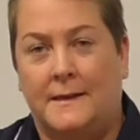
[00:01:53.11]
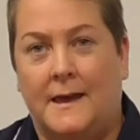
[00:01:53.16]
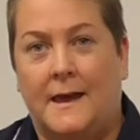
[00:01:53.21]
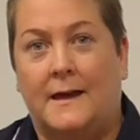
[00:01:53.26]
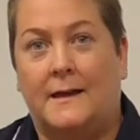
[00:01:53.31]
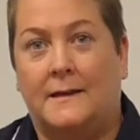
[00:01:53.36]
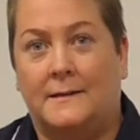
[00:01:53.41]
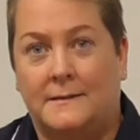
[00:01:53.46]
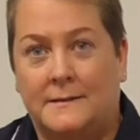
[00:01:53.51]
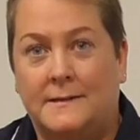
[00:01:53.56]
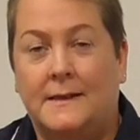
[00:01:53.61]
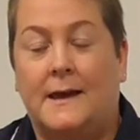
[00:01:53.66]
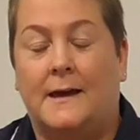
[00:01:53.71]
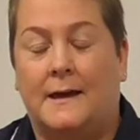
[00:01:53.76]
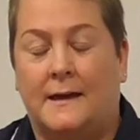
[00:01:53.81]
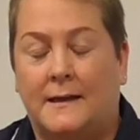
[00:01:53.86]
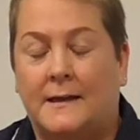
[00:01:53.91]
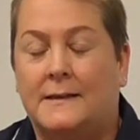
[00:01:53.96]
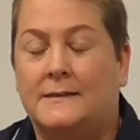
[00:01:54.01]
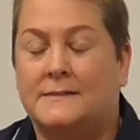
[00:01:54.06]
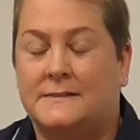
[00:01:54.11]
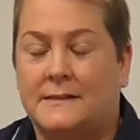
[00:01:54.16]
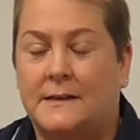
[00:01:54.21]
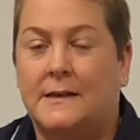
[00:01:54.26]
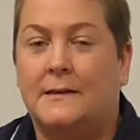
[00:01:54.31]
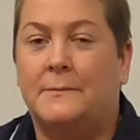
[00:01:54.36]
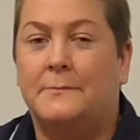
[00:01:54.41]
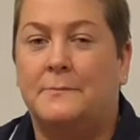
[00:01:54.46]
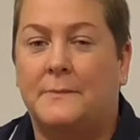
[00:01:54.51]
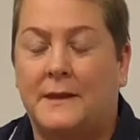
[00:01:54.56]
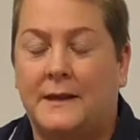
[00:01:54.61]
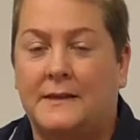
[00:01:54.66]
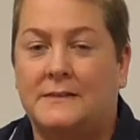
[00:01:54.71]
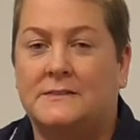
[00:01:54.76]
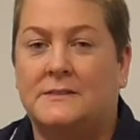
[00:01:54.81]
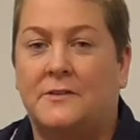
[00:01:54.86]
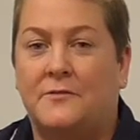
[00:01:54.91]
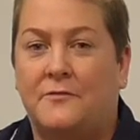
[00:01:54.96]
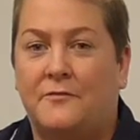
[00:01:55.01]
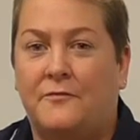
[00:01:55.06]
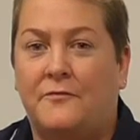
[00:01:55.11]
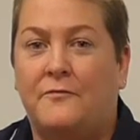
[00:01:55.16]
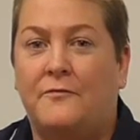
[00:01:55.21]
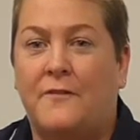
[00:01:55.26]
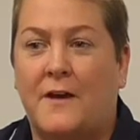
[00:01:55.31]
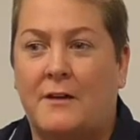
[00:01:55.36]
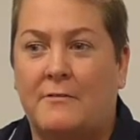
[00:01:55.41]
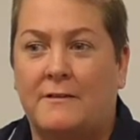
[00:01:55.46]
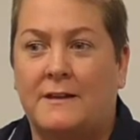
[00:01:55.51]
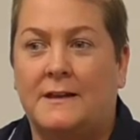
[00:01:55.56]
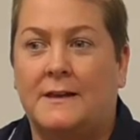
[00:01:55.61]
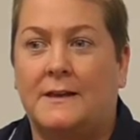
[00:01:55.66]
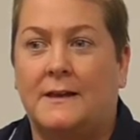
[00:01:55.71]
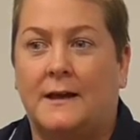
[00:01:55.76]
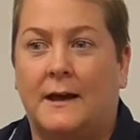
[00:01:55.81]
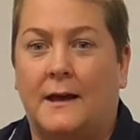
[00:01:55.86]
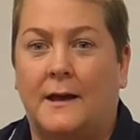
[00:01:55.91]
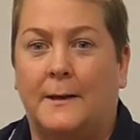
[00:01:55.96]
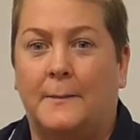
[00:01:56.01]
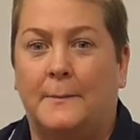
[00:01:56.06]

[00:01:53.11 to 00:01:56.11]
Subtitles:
Yeah. It's a very